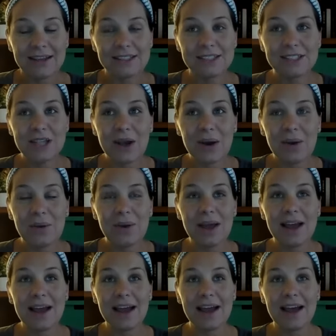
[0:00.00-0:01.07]
So
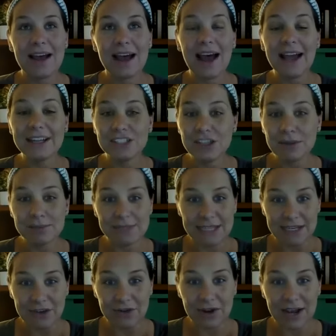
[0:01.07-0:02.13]
I jumped
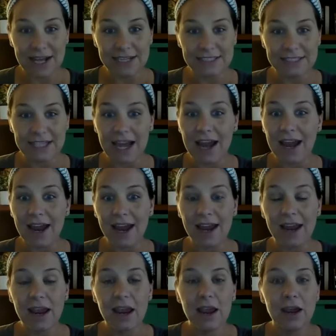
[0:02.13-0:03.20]
in, you guys.
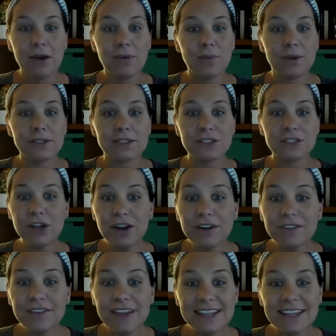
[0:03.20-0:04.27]
I was
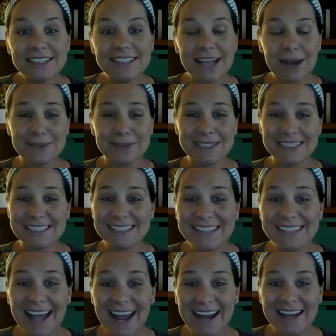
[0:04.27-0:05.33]
nervous. I was
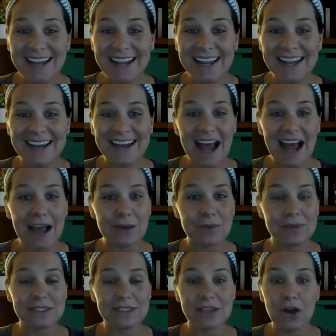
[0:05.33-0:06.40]
excited. I
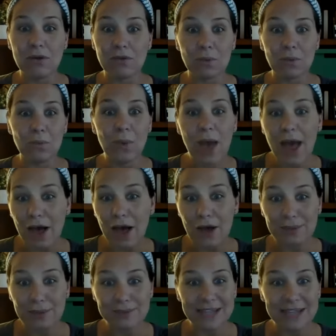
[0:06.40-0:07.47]
was
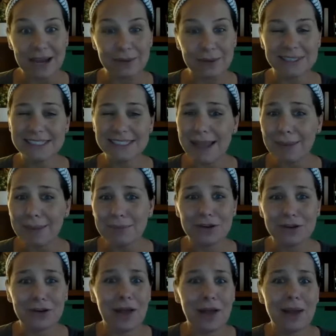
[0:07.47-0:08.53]
overwhelmed. I was
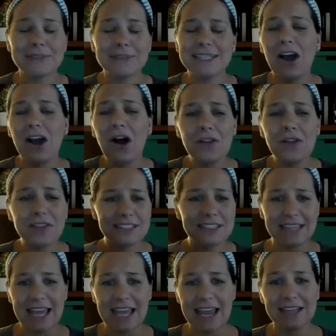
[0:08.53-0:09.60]
skeptical. I was like all these
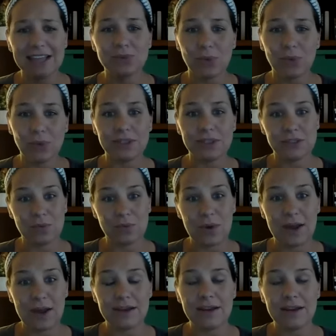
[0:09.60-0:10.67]
things rolled into
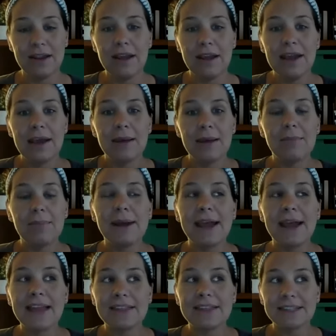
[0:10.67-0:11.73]
one. But
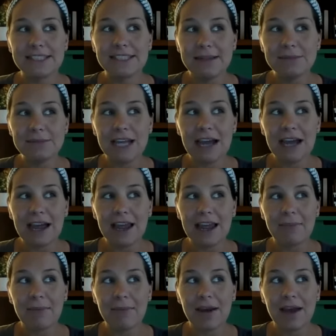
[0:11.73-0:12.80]
at the same
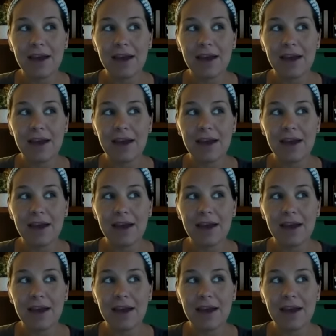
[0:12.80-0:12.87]
time,